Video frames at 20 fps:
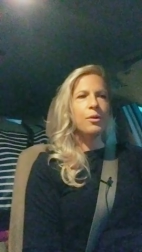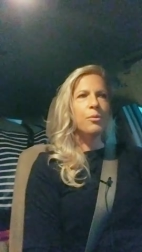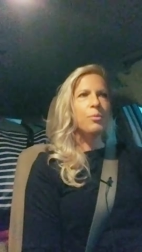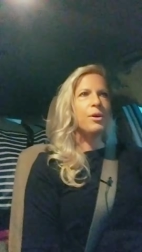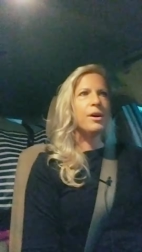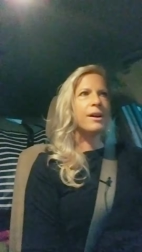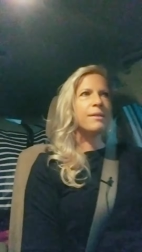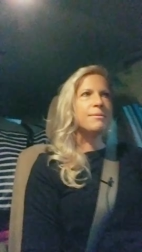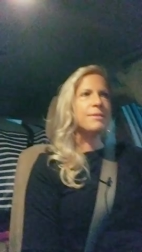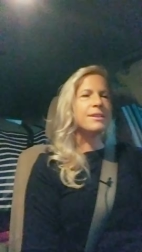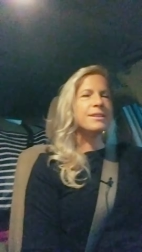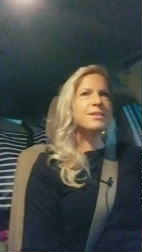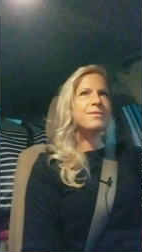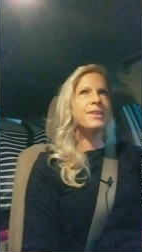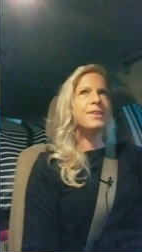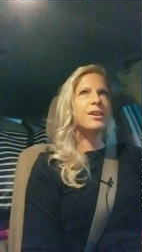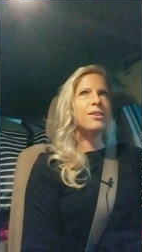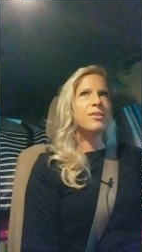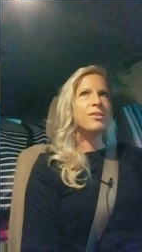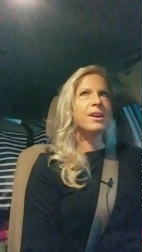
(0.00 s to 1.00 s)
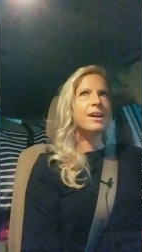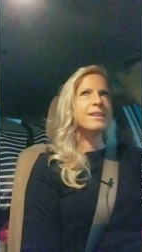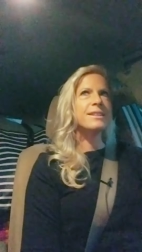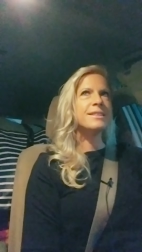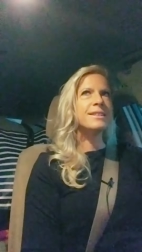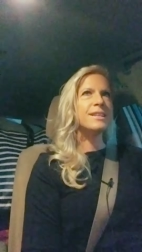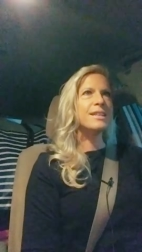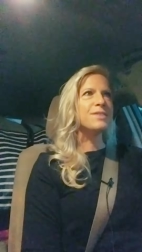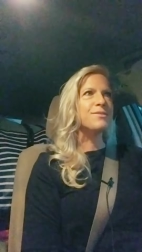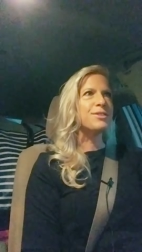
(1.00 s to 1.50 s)
Welcome to this video guys.
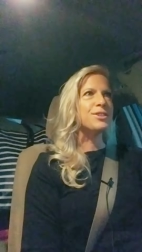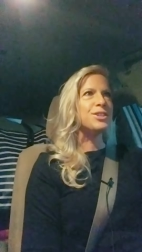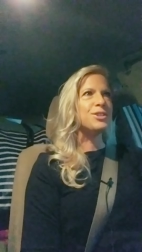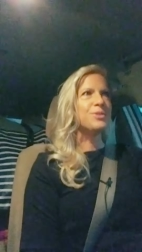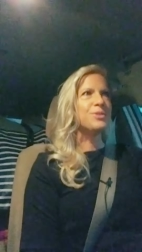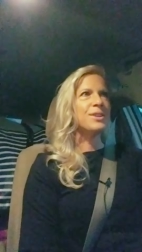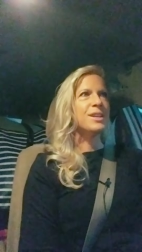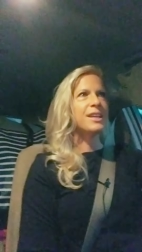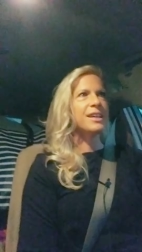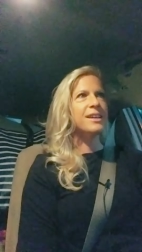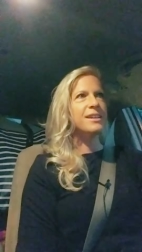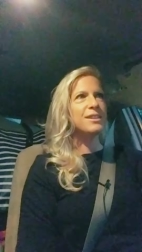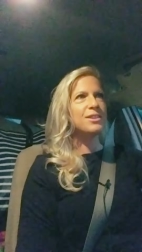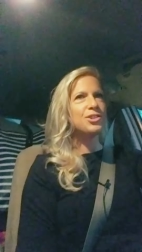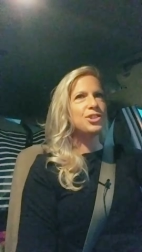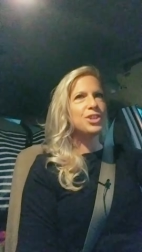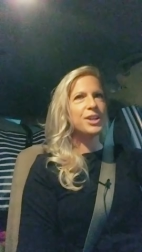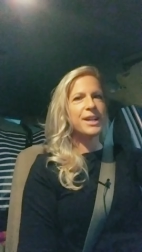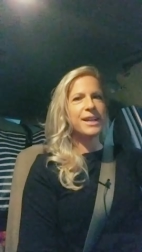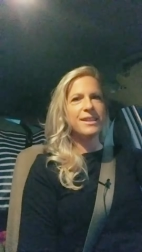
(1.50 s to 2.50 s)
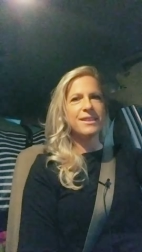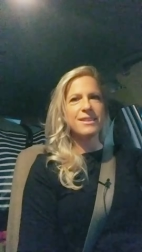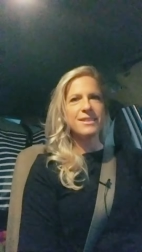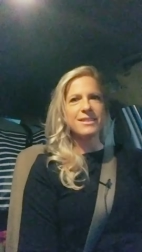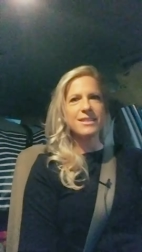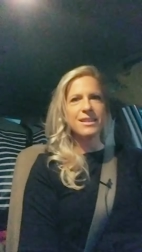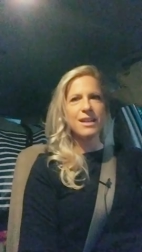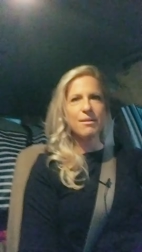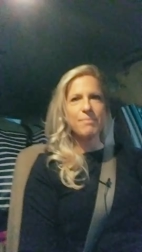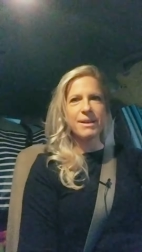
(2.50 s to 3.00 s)
Thanks for tuning in, sharing in
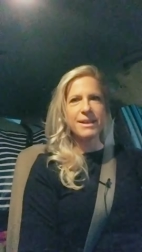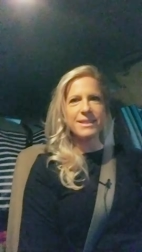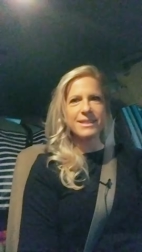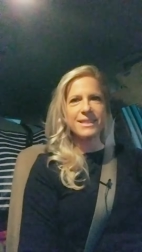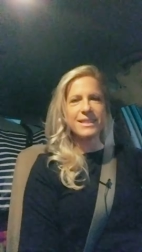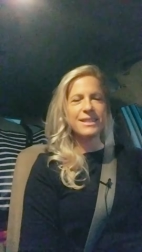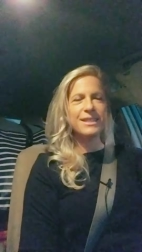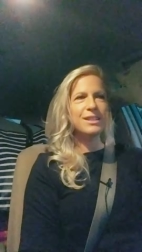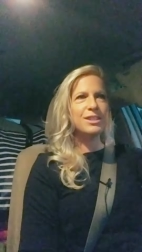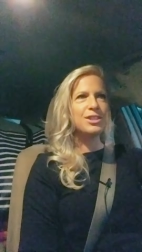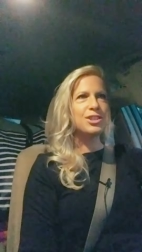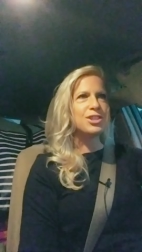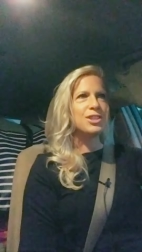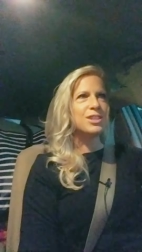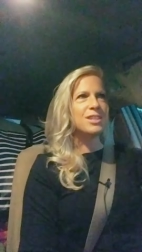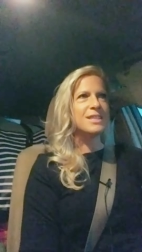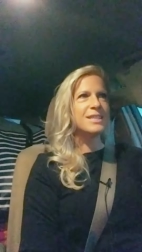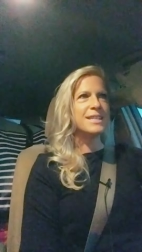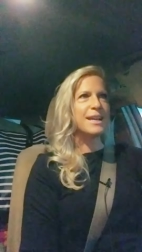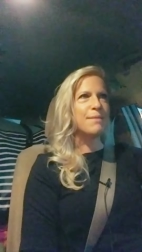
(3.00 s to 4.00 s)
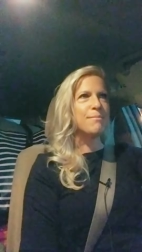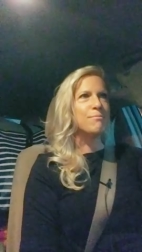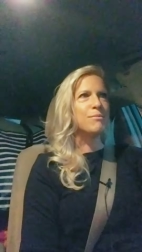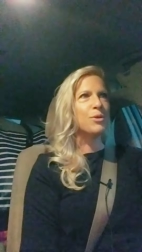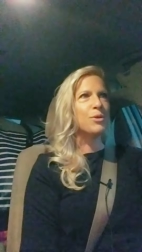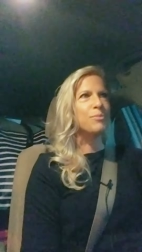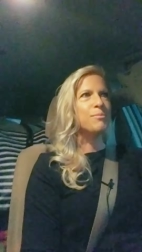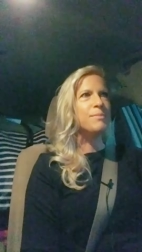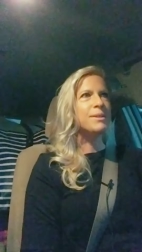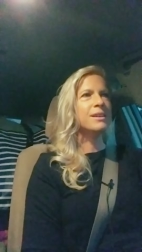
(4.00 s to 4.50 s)
this now message, this now
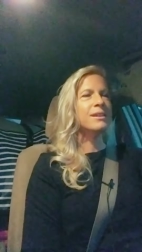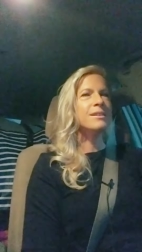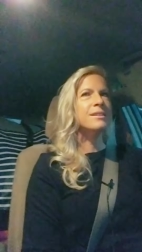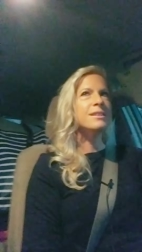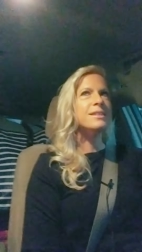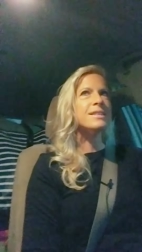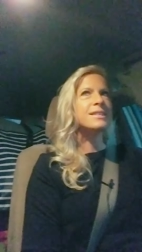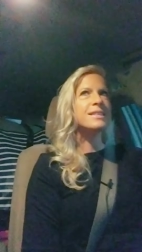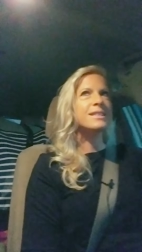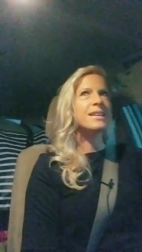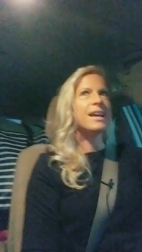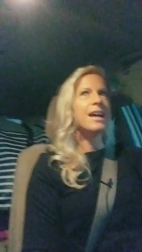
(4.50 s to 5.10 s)
moment.